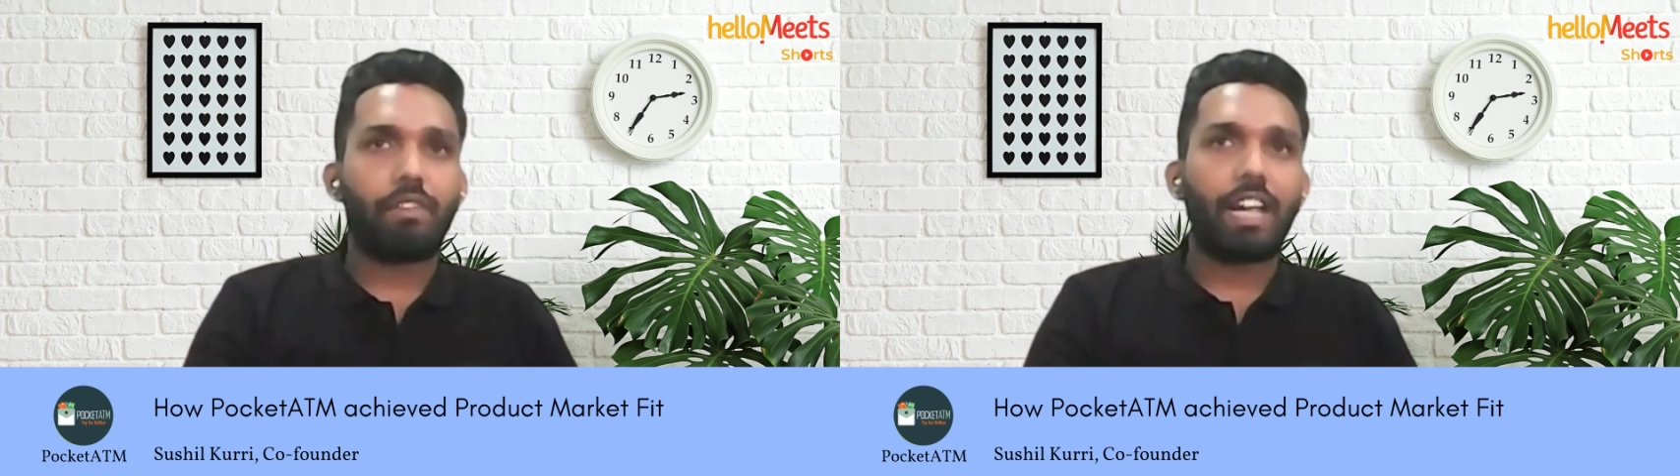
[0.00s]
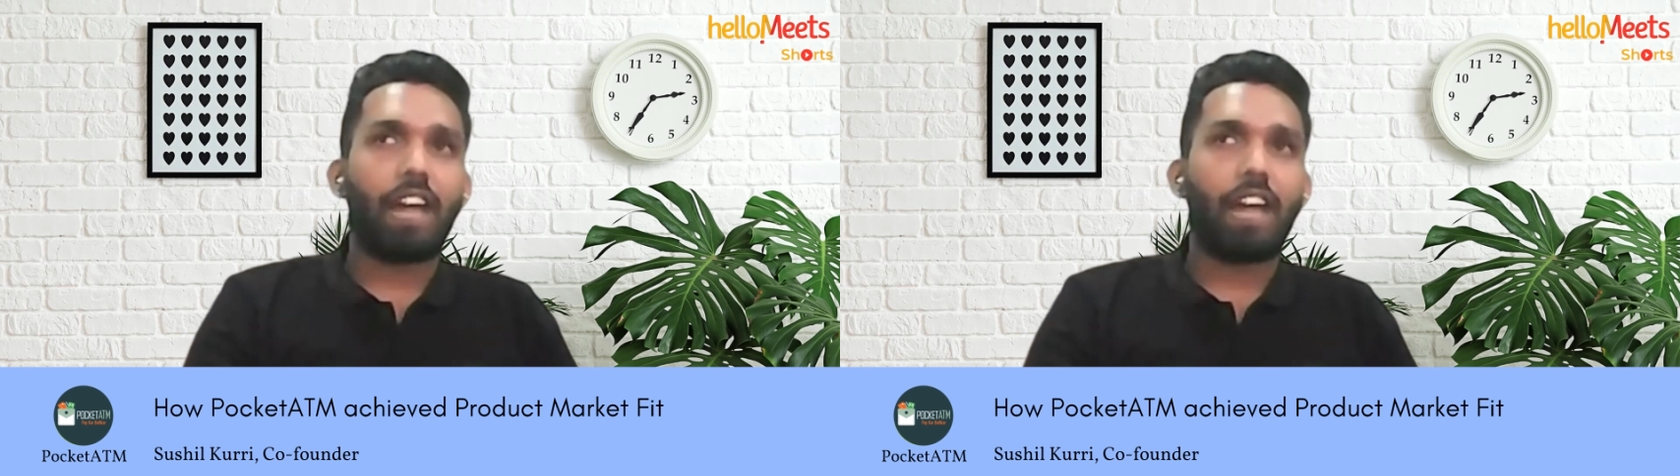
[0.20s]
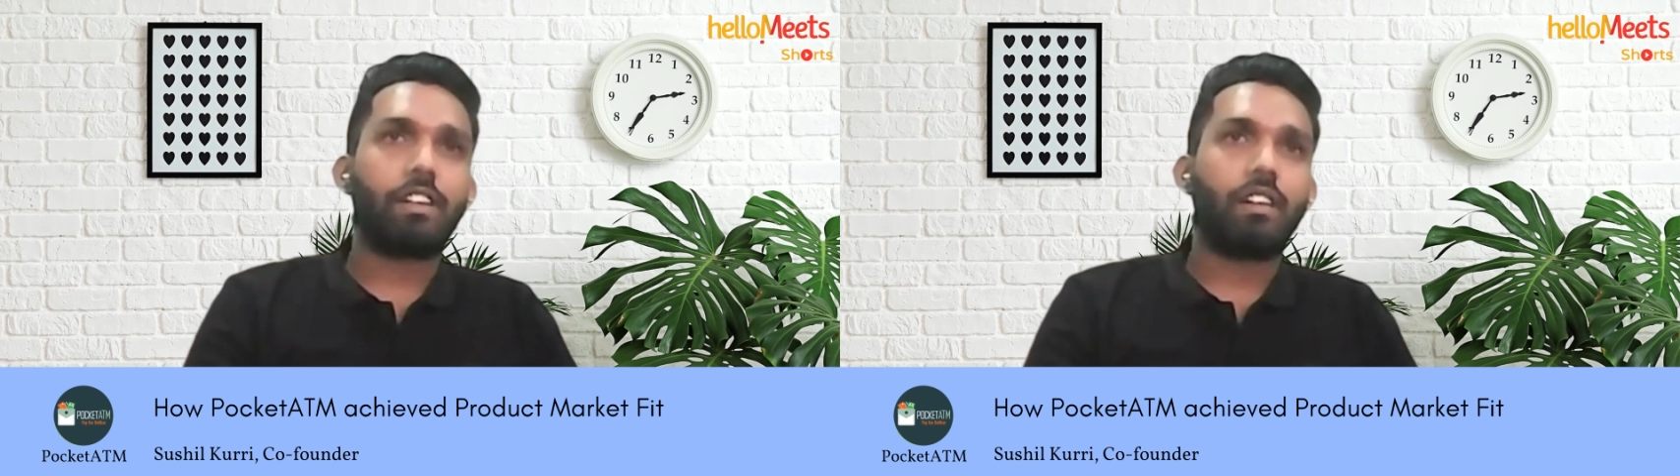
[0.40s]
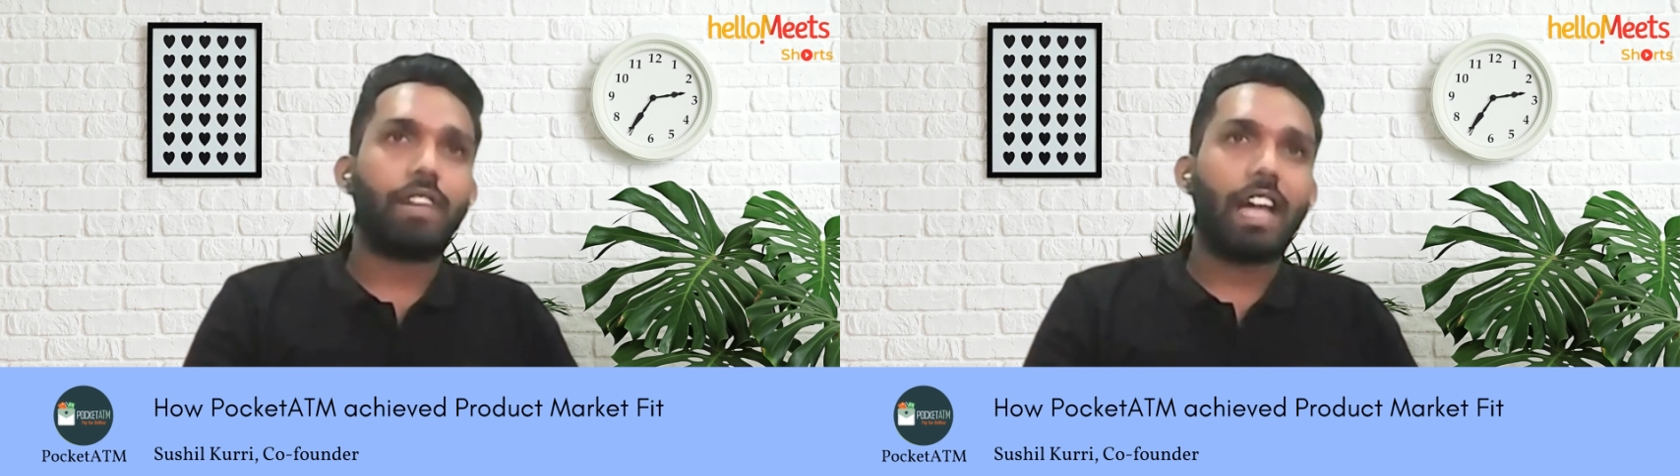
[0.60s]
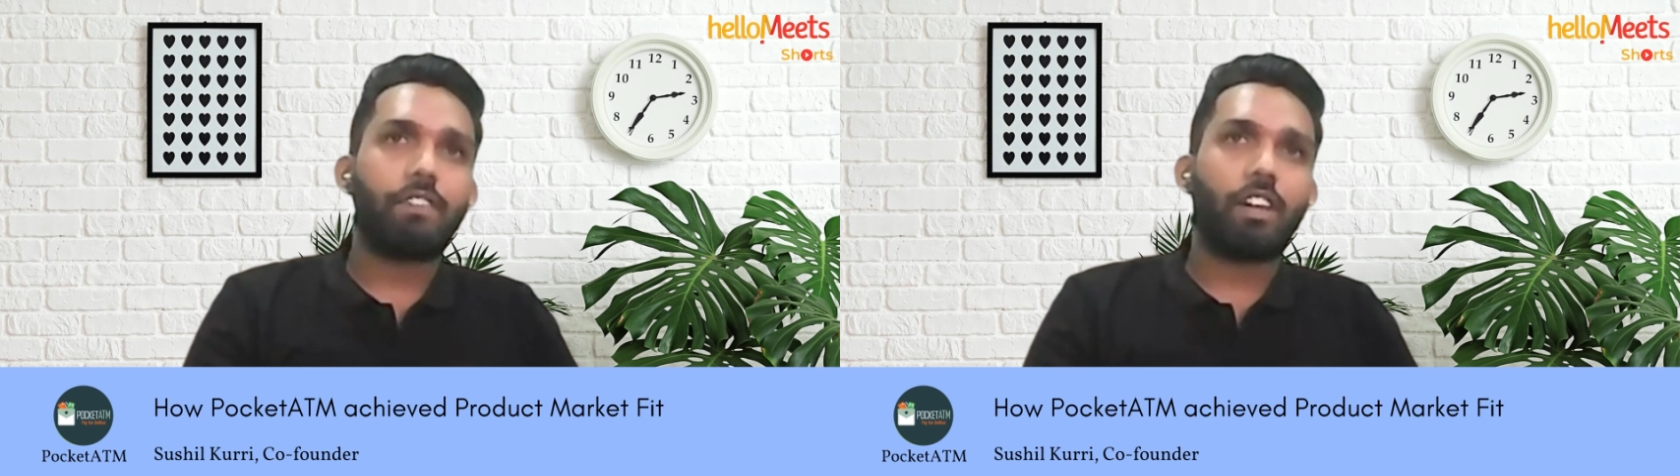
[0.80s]
we have
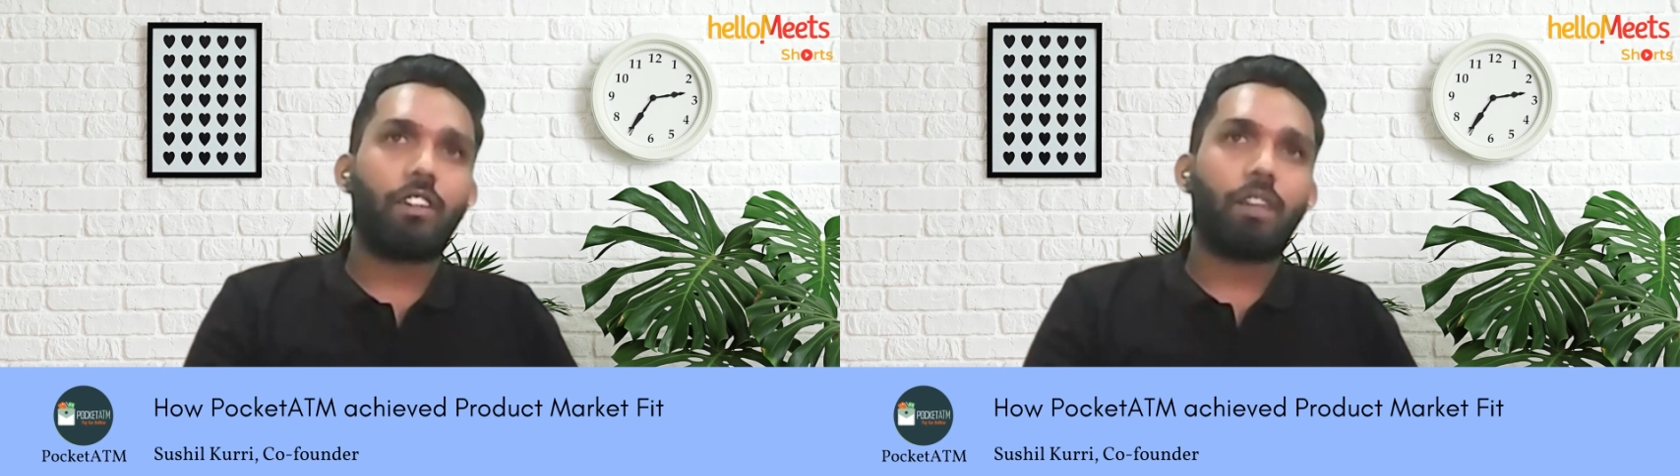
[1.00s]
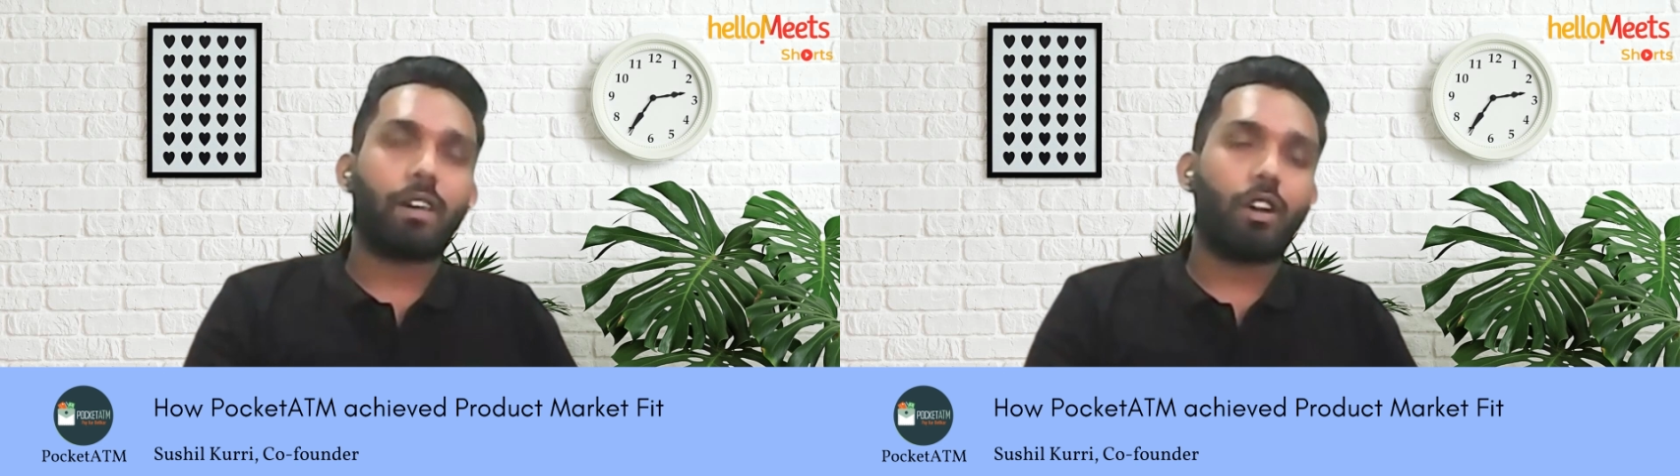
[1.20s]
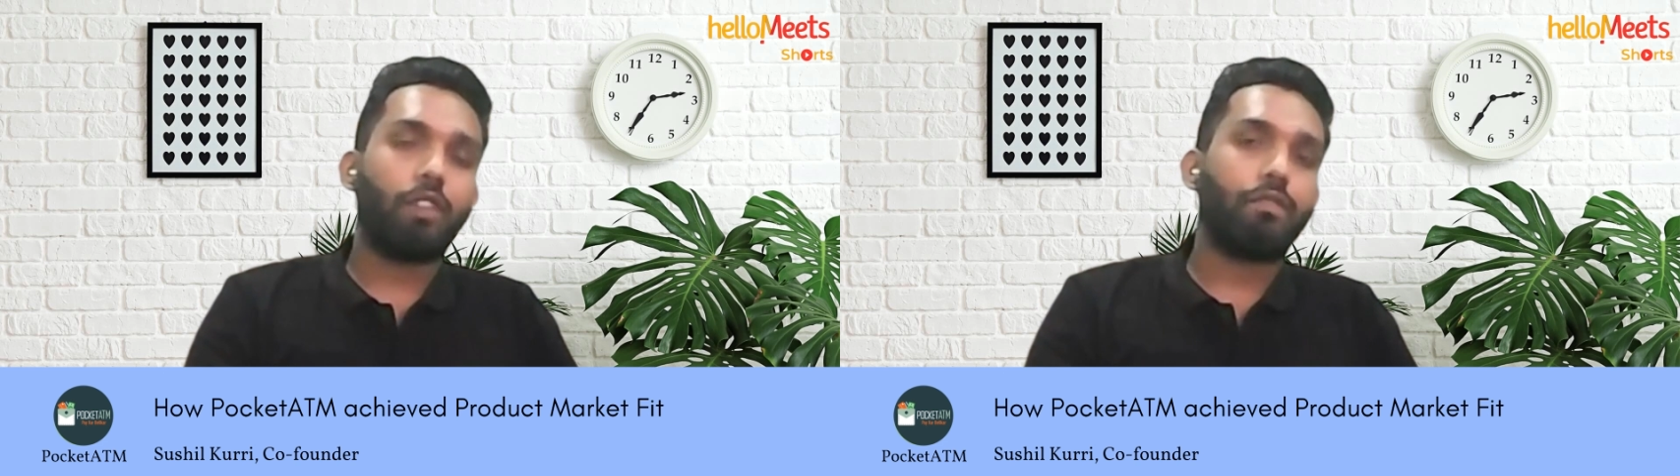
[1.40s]
we have developed around